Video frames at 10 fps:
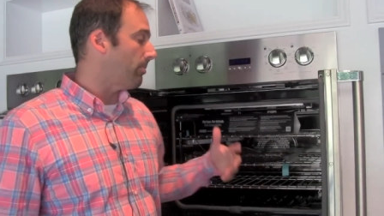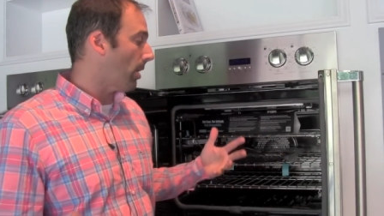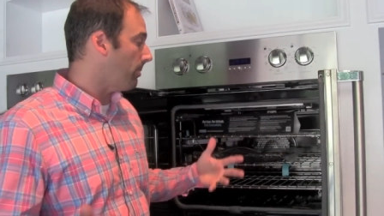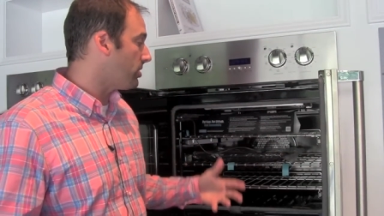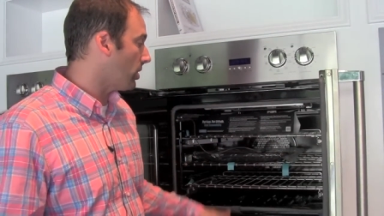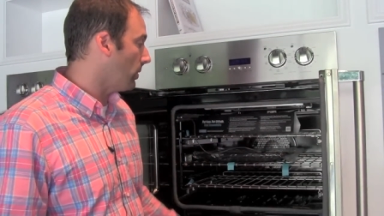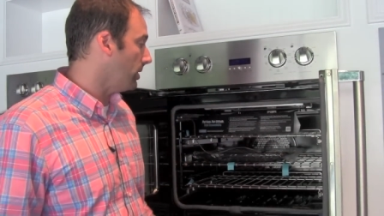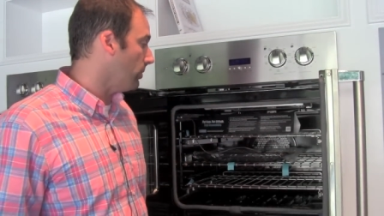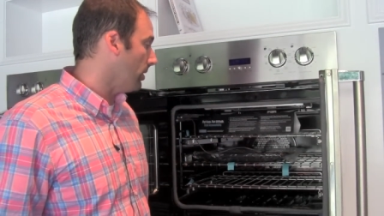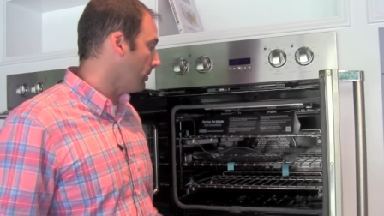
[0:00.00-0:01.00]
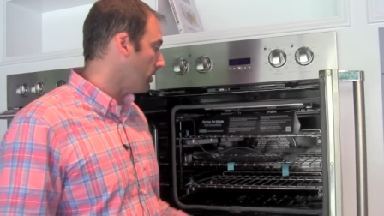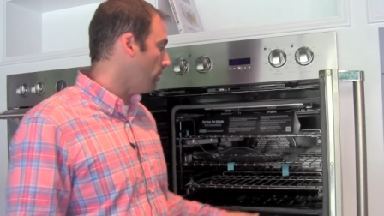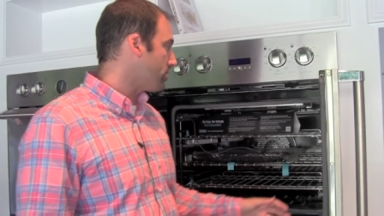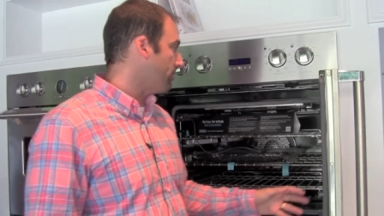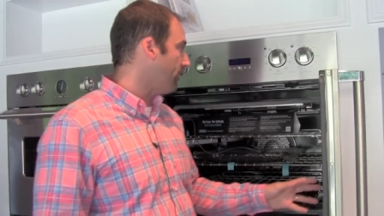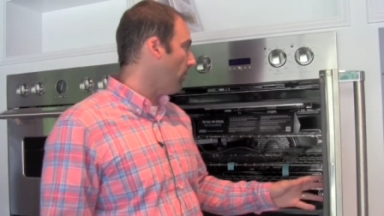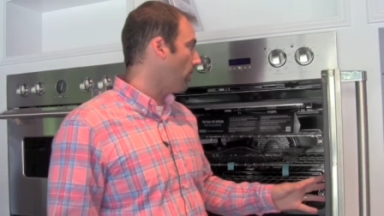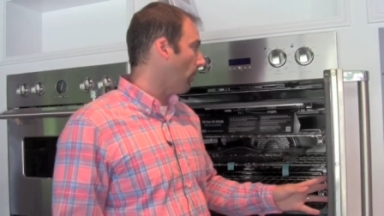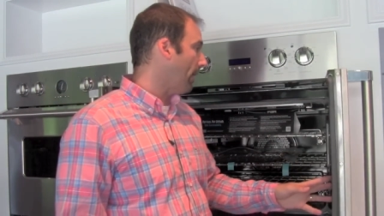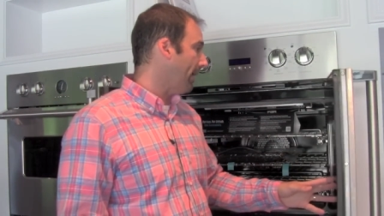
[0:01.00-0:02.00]
I'm probably showing you a close-up
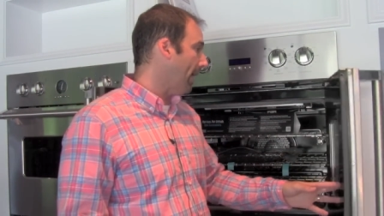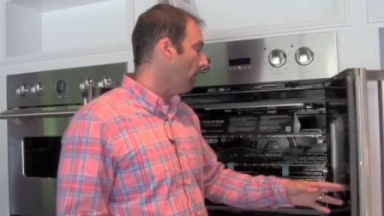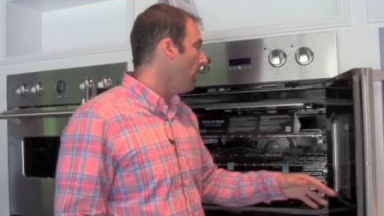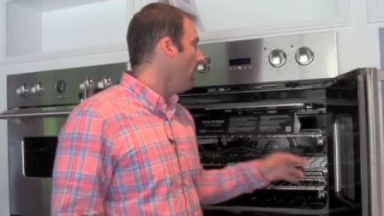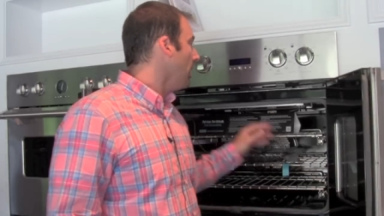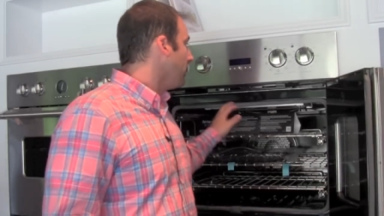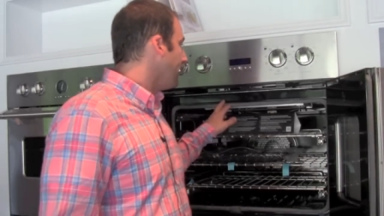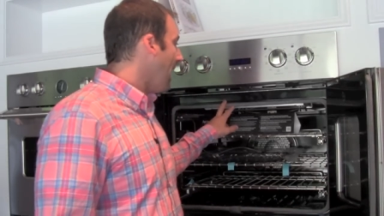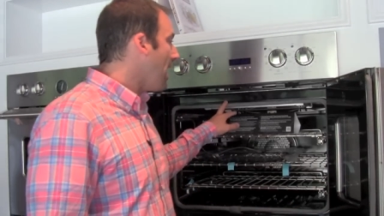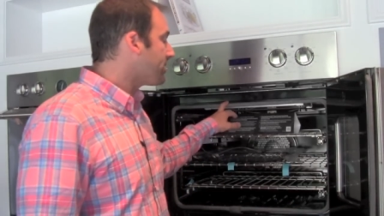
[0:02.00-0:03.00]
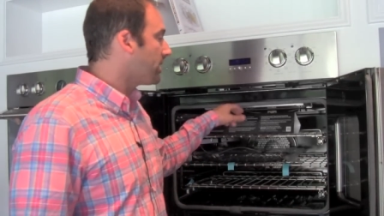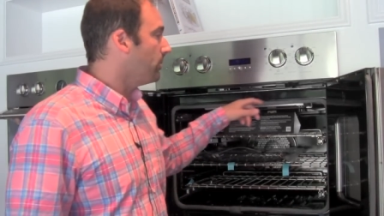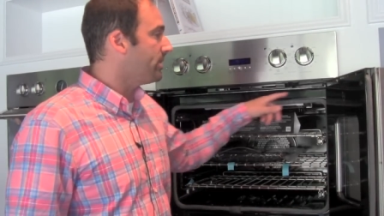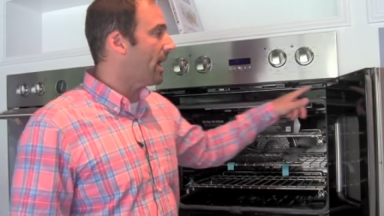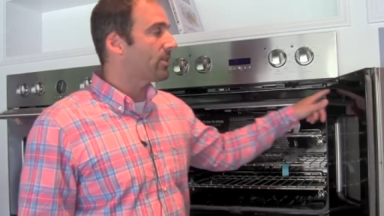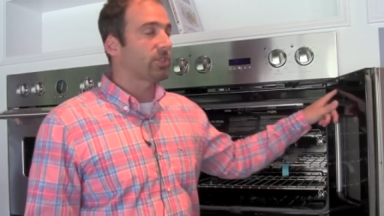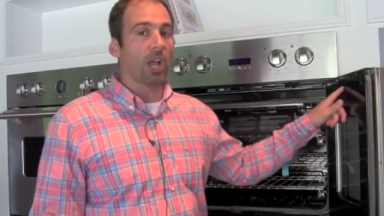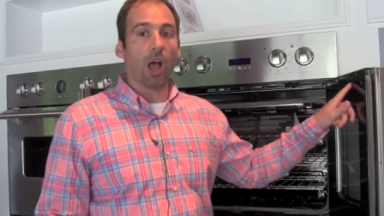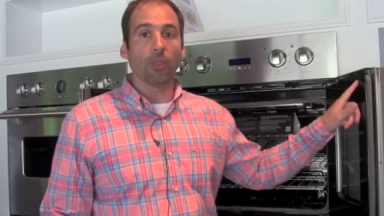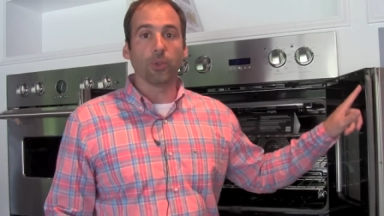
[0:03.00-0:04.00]
photo right now. The gasket was actually
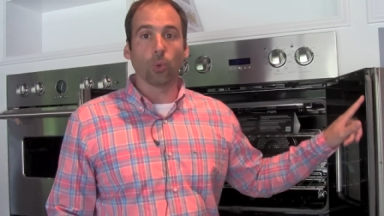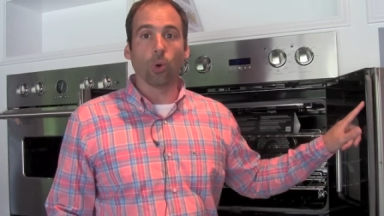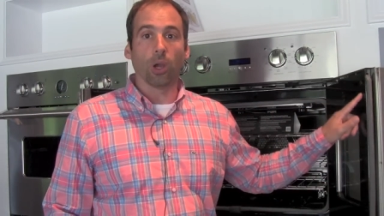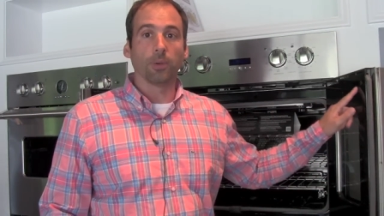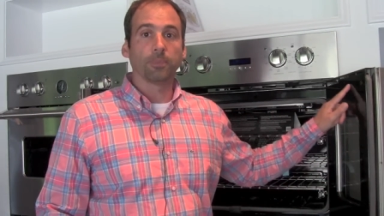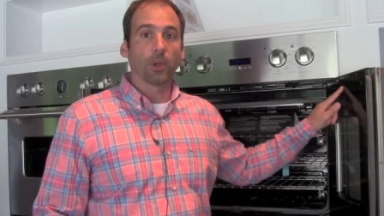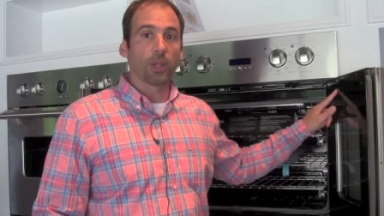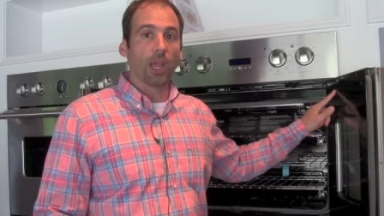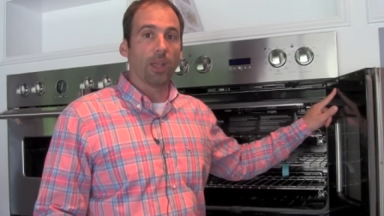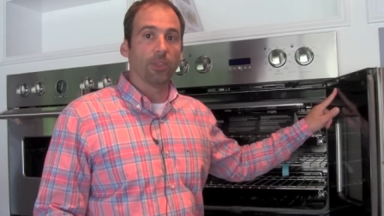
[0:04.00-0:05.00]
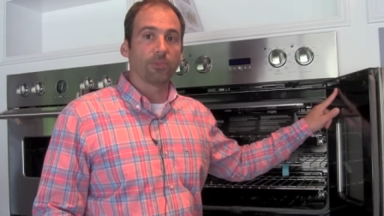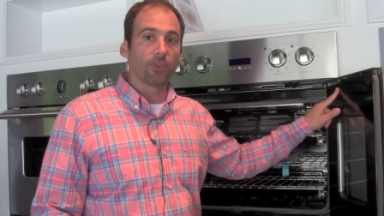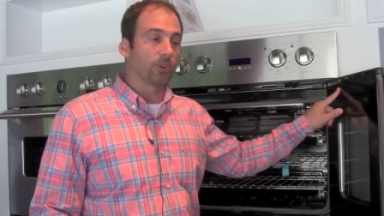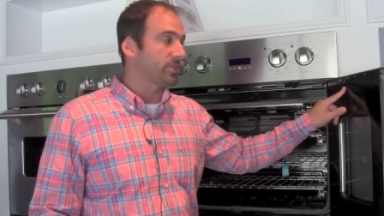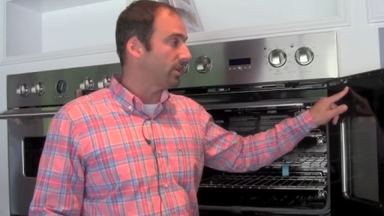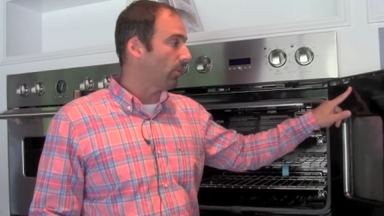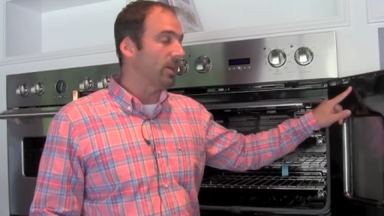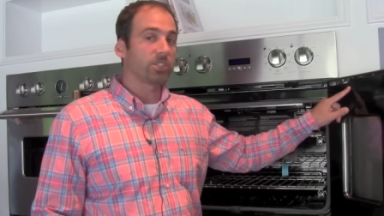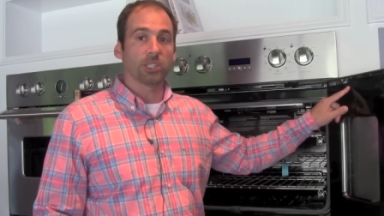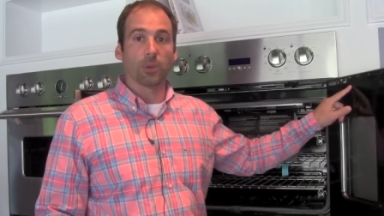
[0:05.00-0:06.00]
on the door, okay, in the first
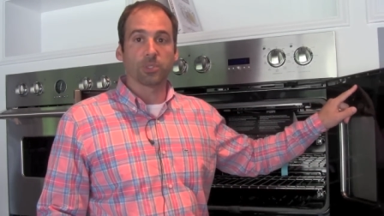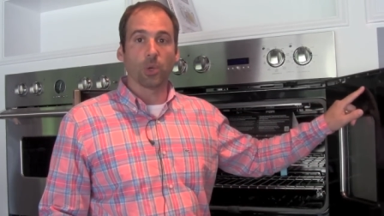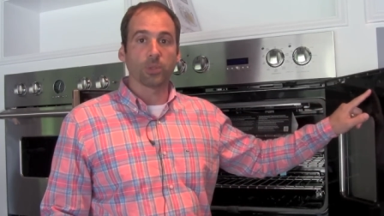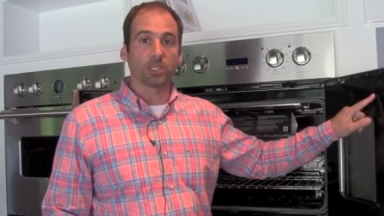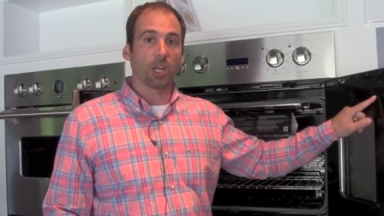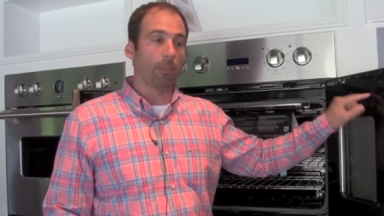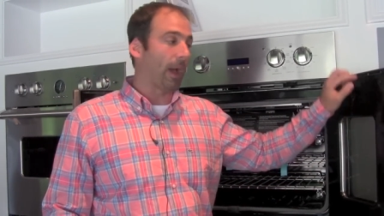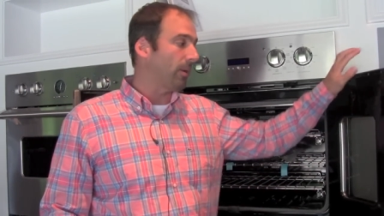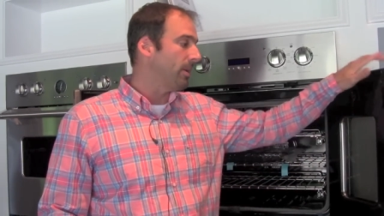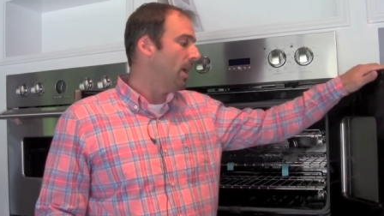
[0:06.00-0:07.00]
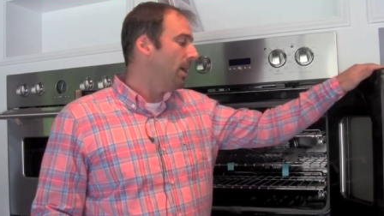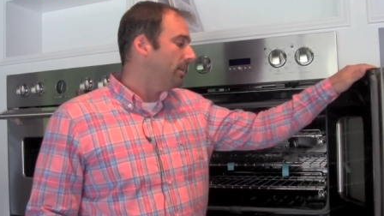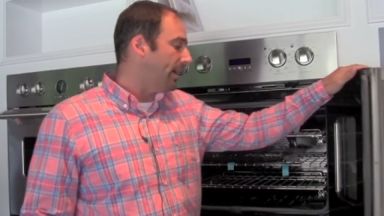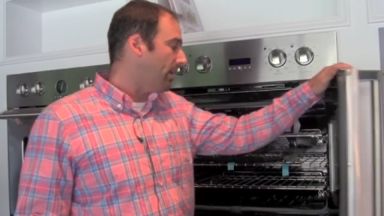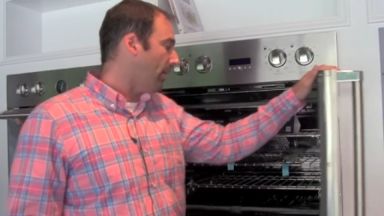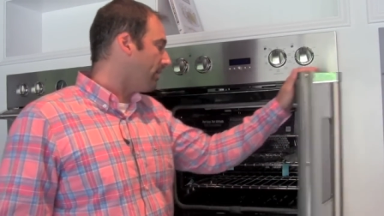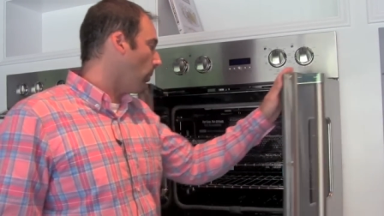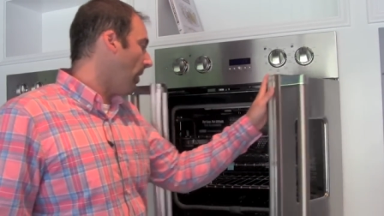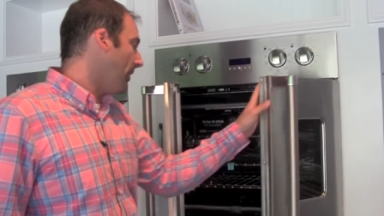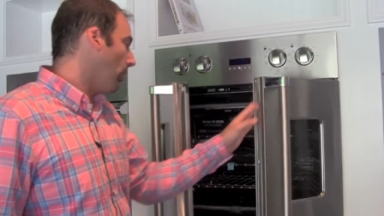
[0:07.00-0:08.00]
iteration that was going to come out. They didn't like
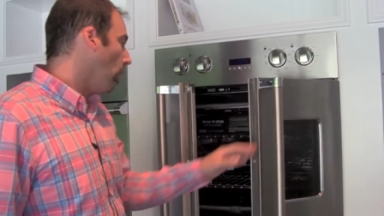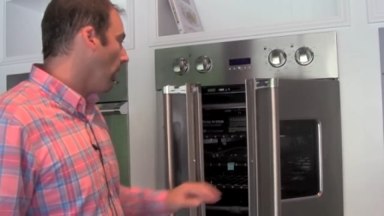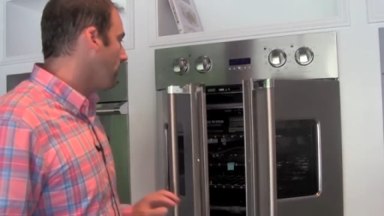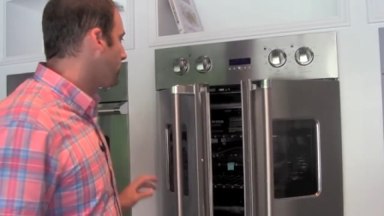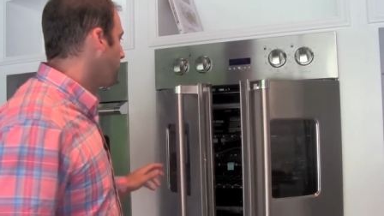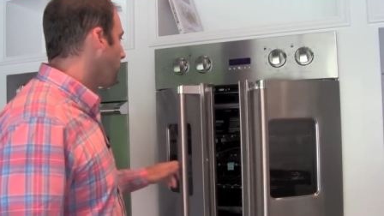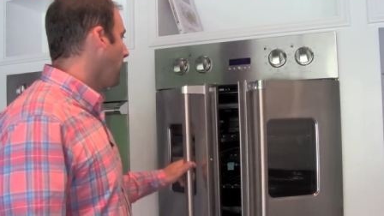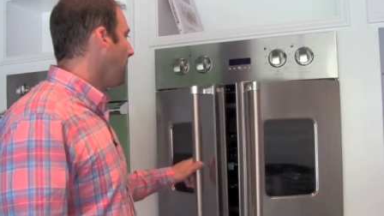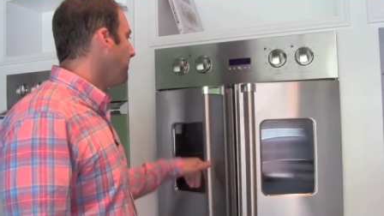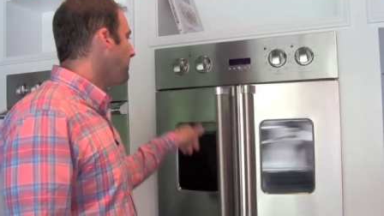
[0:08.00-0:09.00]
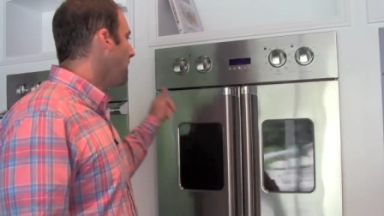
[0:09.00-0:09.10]
the way that it looked, okay?